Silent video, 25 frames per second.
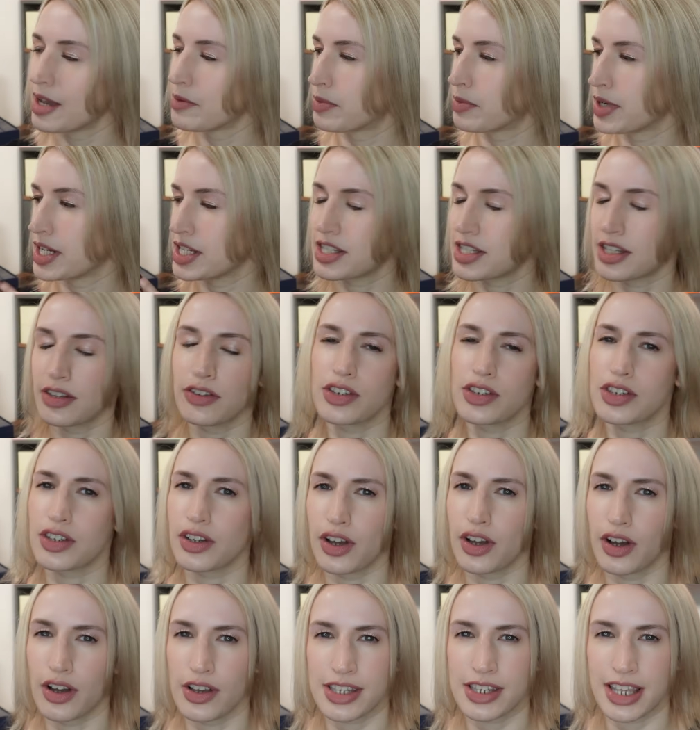But it still
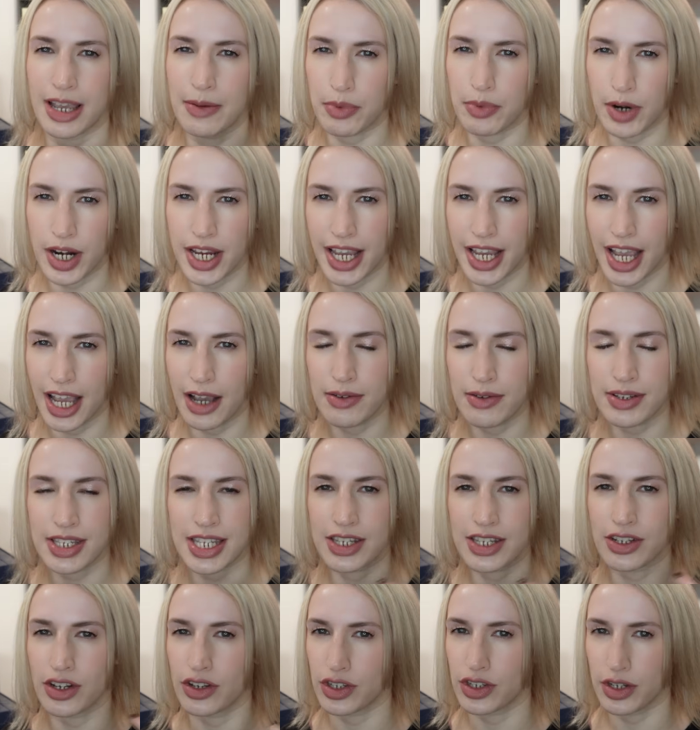doesn't cause like breakouts,
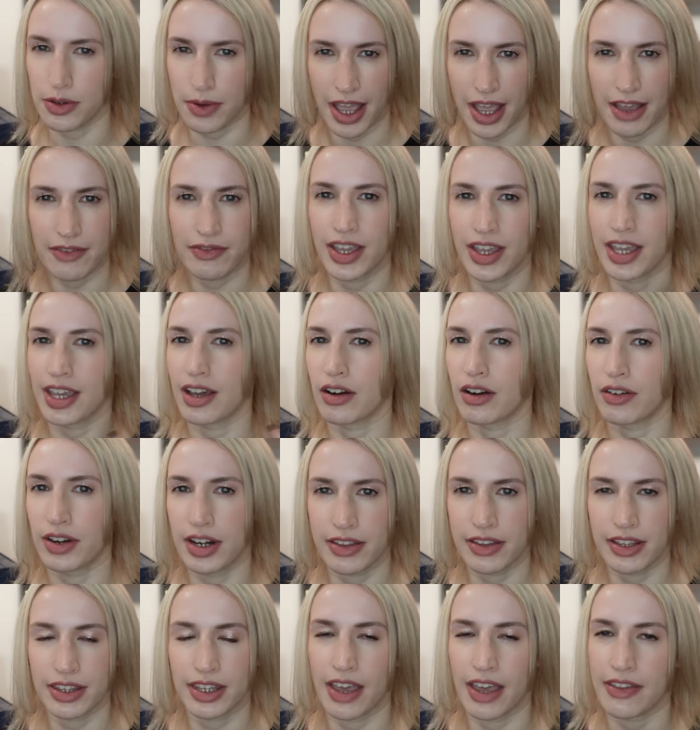it's not too heavy or
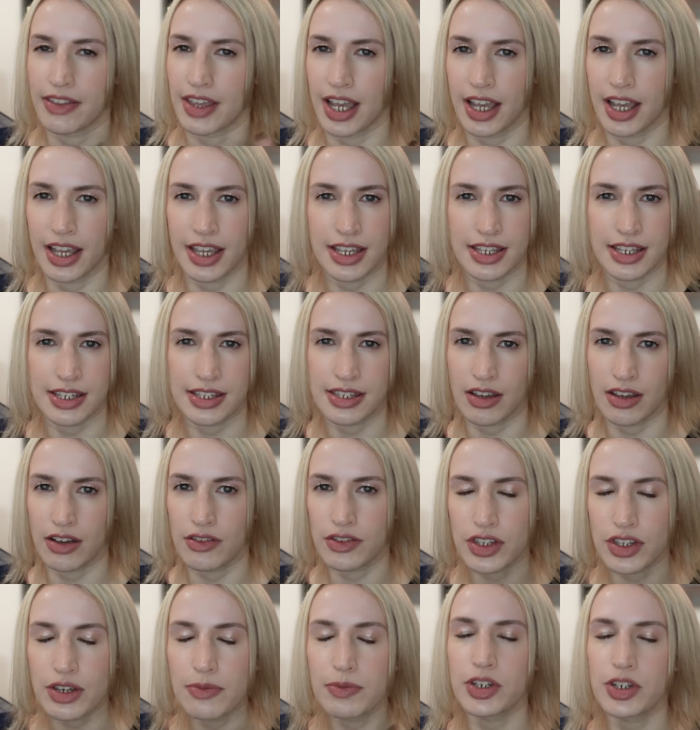anything like that. It's sort
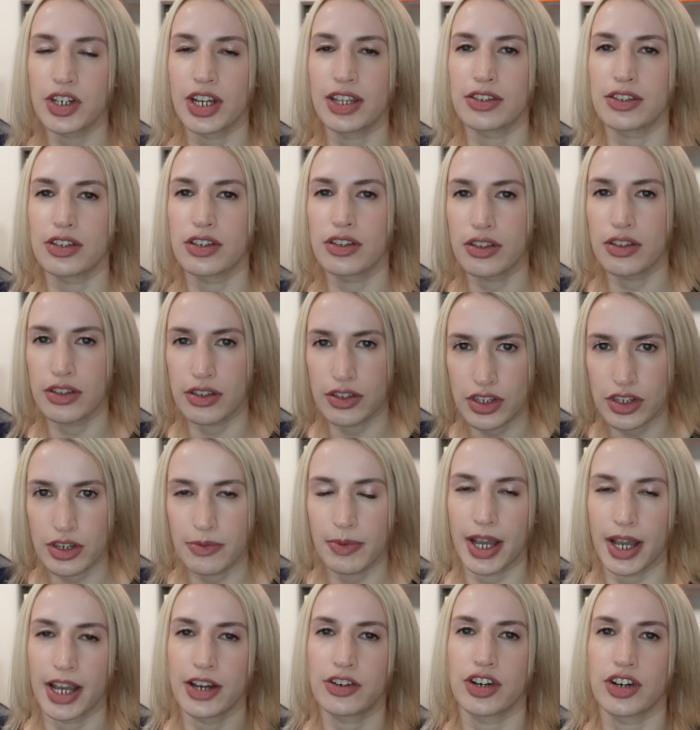of super gentle,
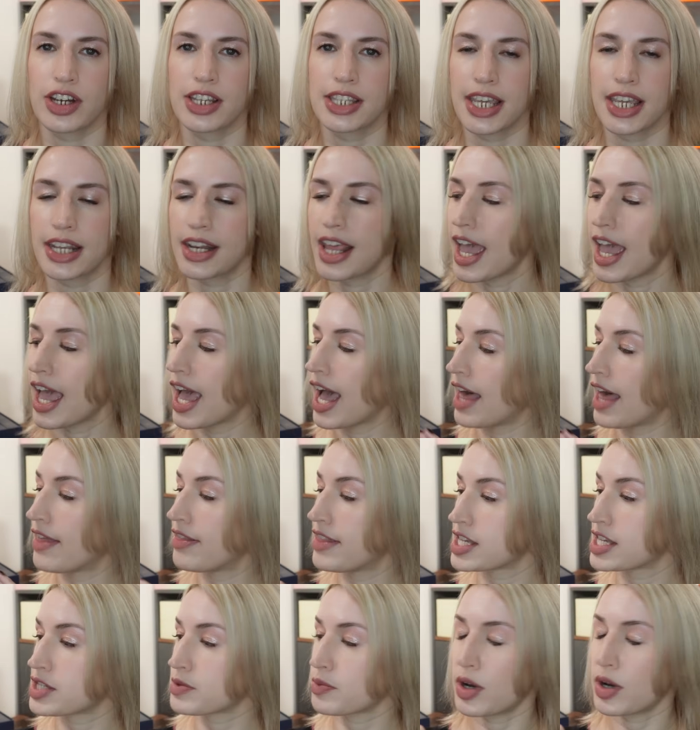super hydrating,
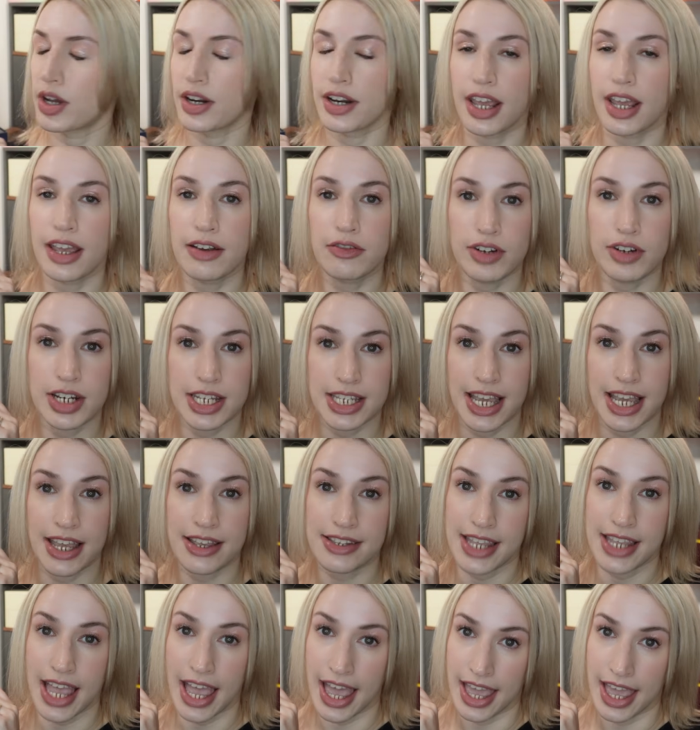and this one
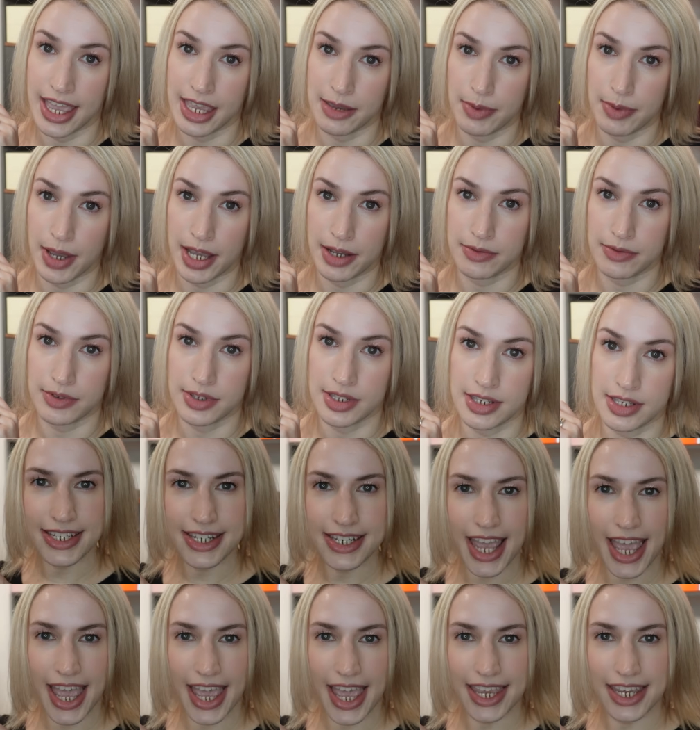retails at £8.
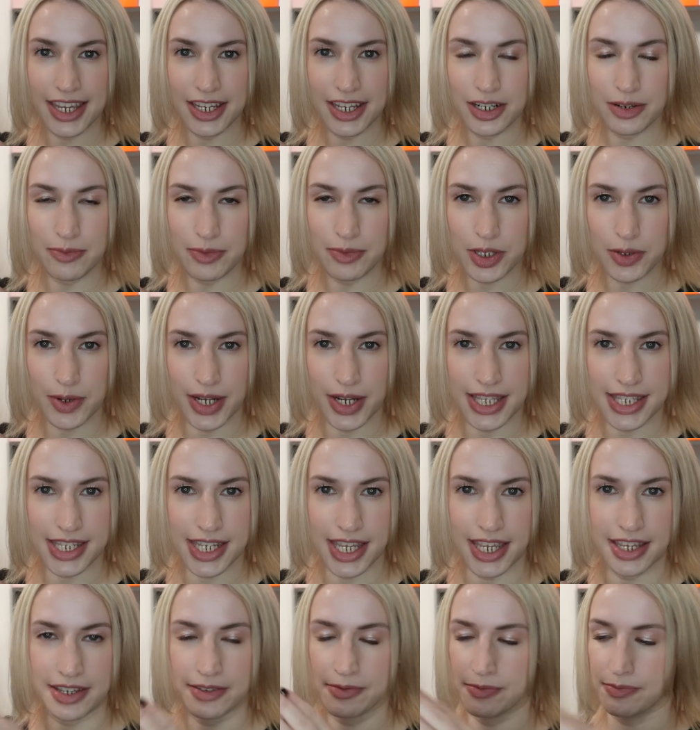Day number
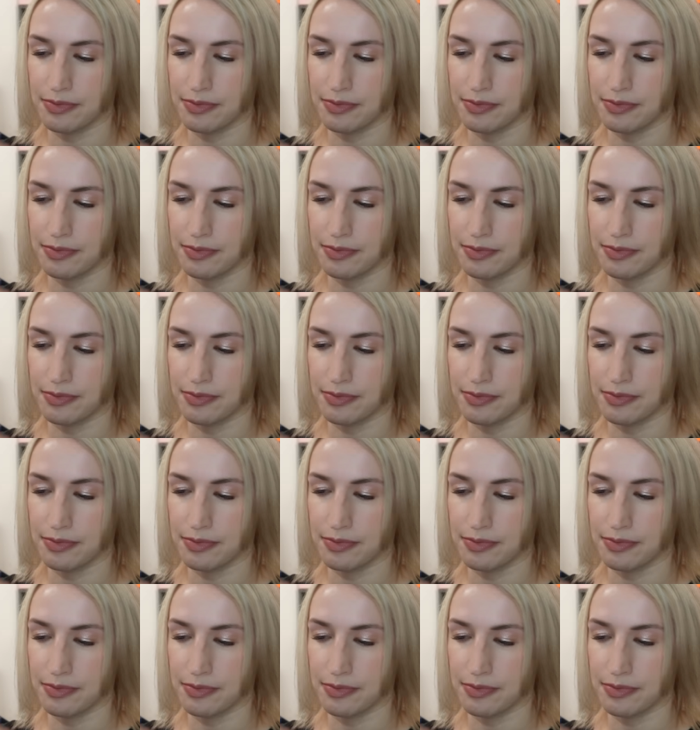20.